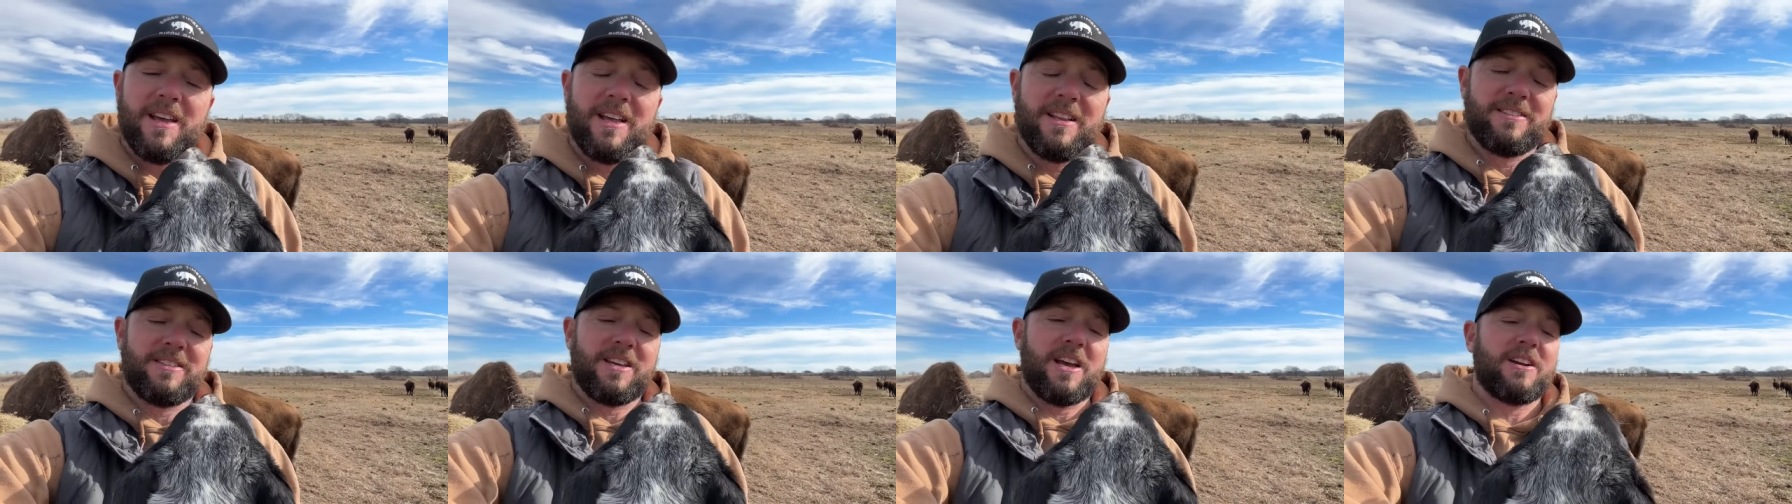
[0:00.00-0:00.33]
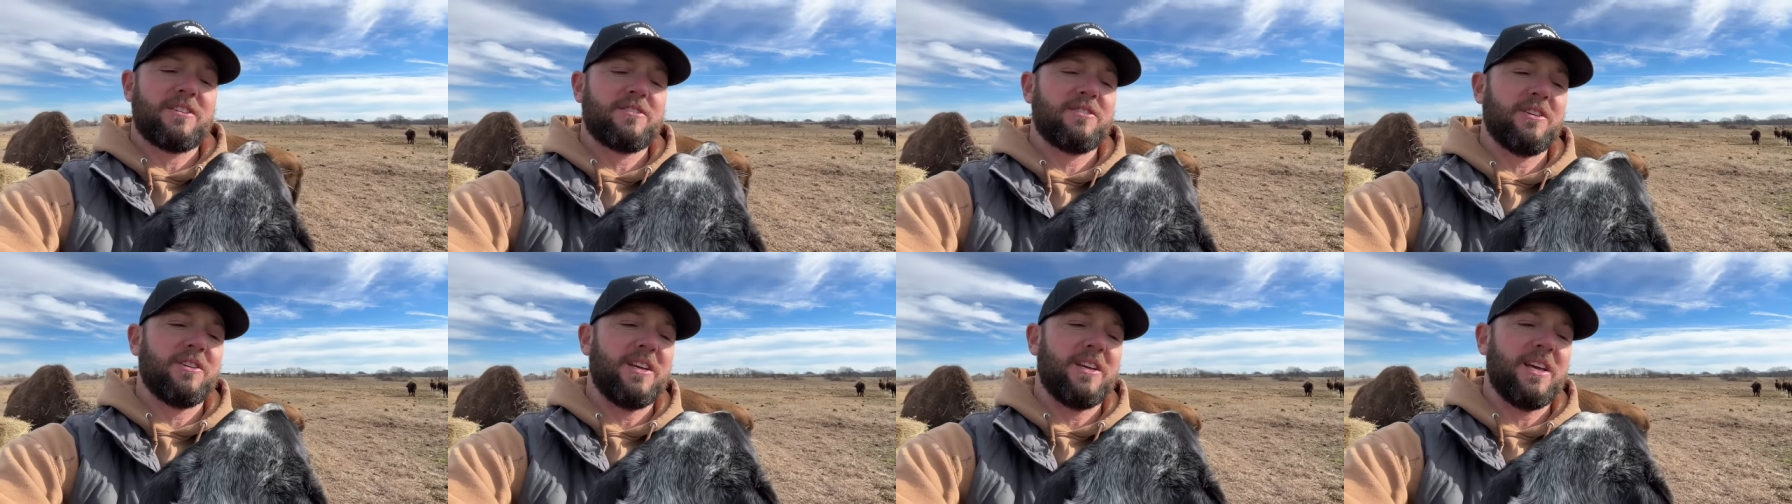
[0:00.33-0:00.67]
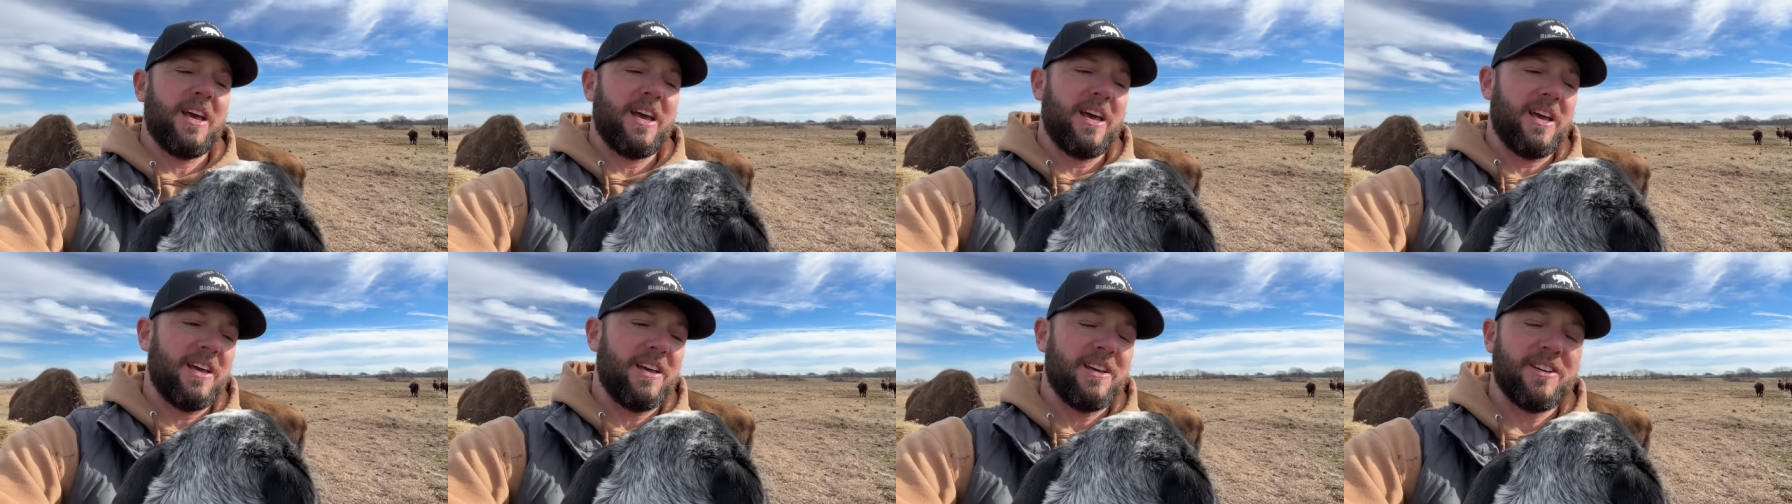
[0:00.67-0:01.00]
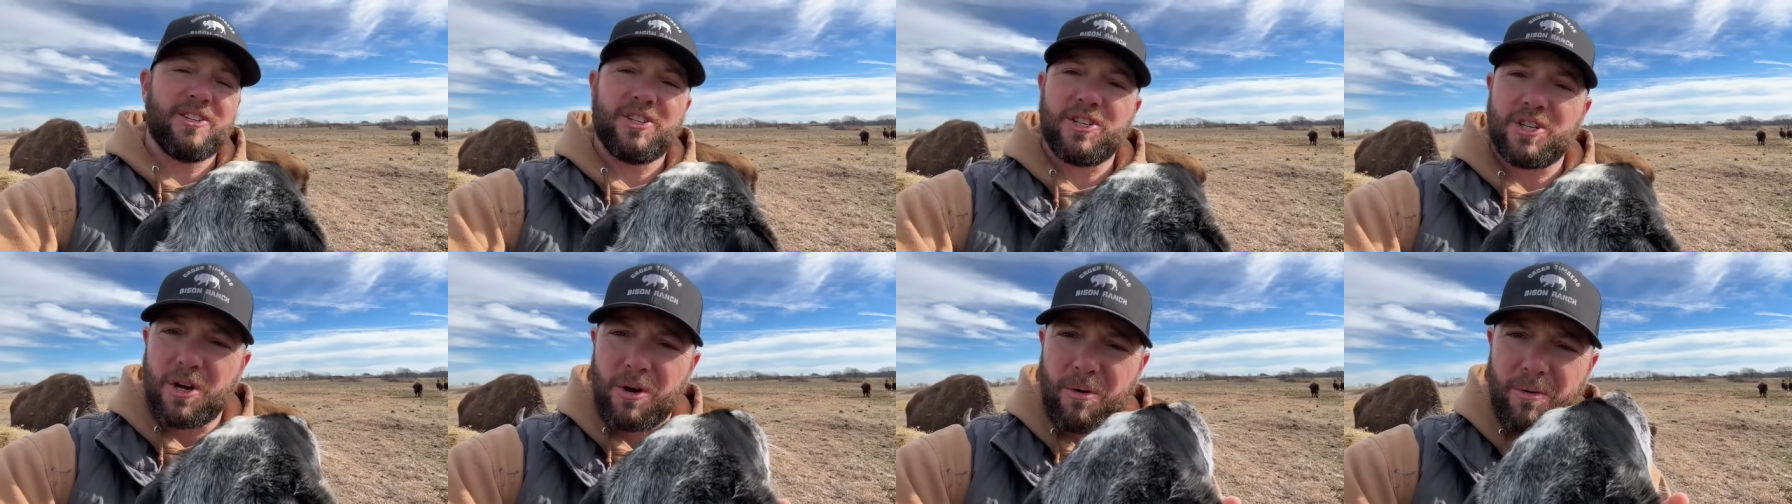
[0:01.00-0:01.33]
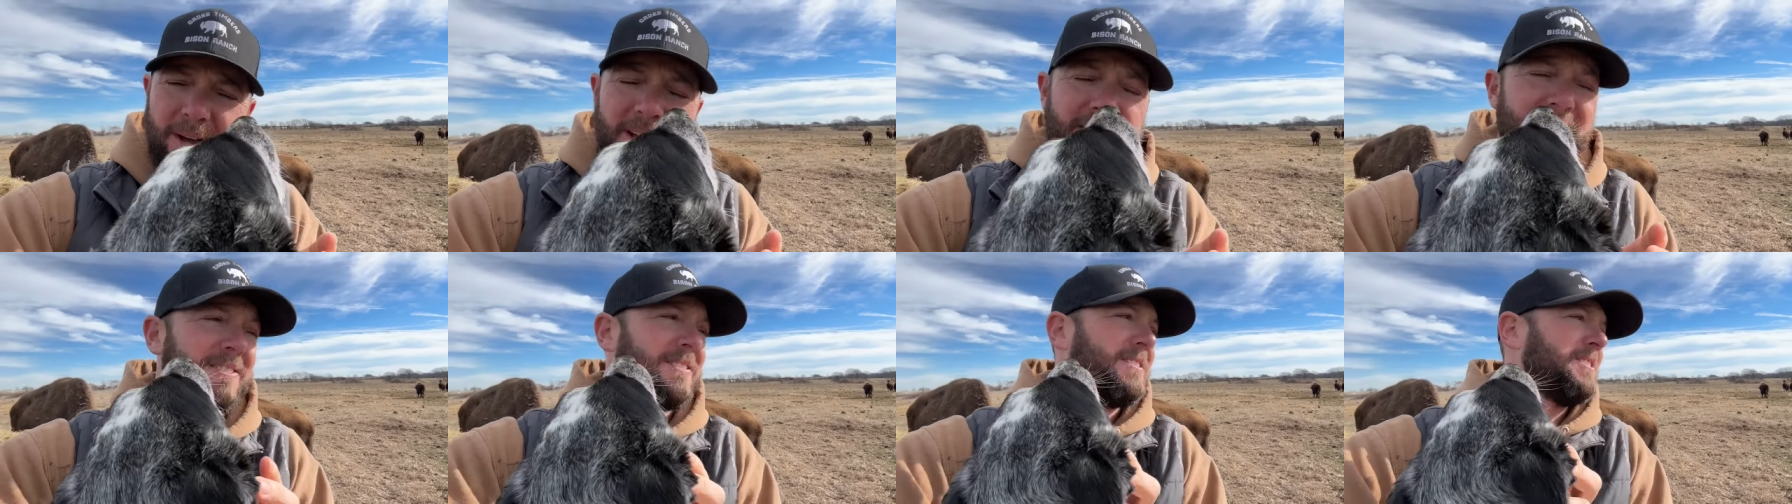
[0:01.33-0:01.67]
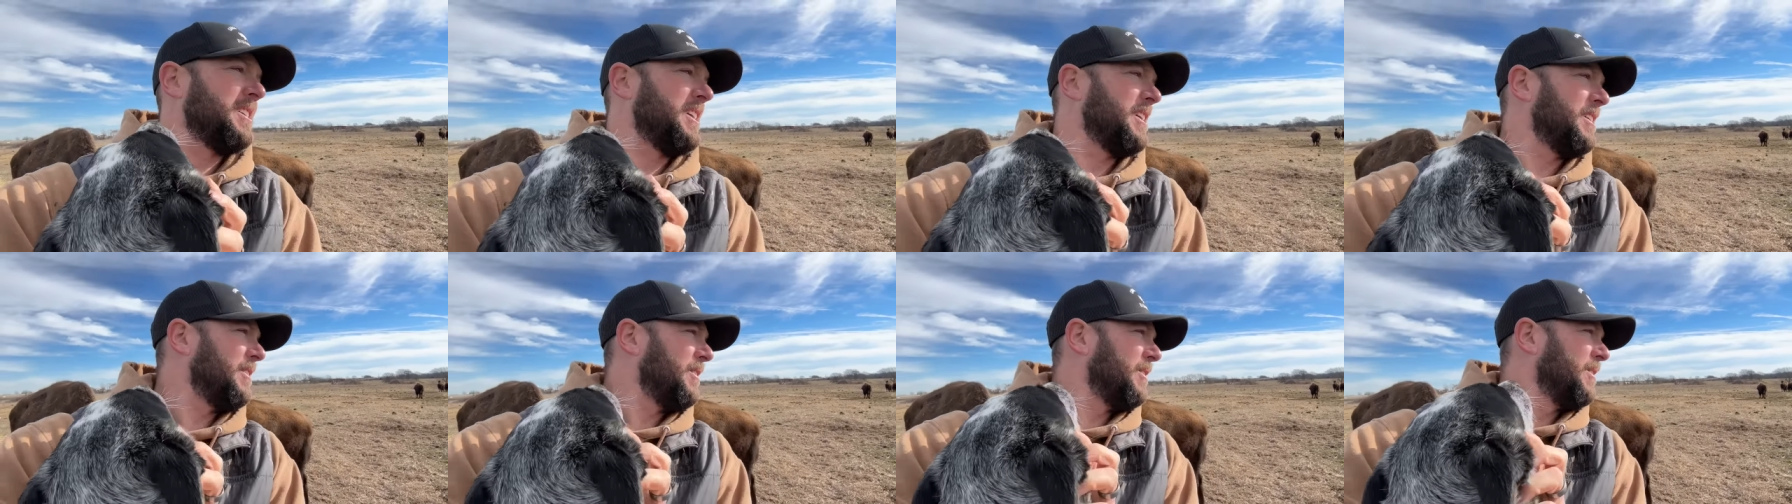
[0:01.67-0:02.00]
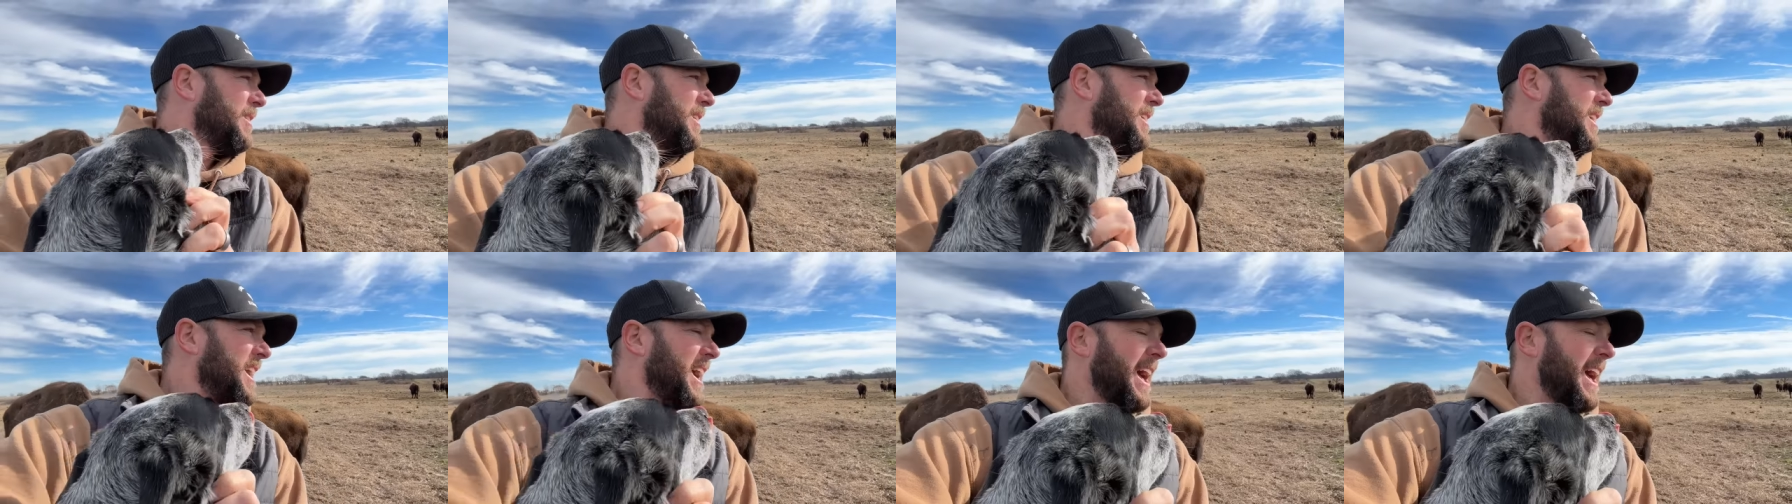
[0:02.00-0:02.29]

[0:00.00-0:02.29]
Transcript: It's actually a show and sale